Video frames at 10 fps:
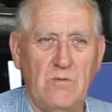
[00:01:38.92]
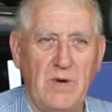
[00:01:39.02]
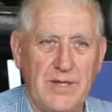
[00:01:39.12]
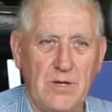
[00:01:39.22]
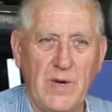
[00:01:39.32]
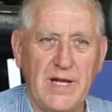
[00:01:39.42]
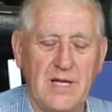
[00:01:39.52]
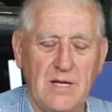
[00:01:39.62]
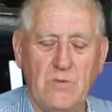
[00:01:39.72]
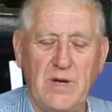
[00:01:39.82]
where the wing,
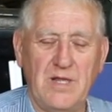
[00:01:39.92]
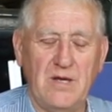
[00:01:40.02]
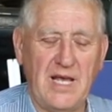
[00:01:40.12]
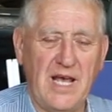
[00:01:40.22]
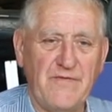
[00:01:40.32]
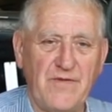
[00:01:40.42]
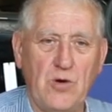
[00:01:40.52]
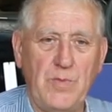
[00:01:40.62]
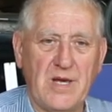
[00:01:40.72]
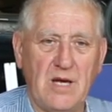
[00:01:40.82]
where the
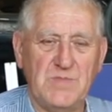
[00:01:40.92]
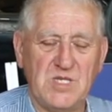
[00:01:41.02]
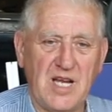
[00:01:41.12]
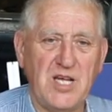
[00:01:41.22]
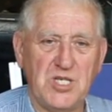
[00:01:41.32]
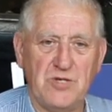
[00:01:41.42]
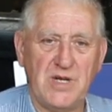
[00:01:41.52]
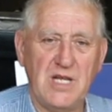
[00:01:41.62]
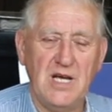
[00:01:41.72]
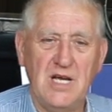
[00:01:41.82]
airflow becomes stationary,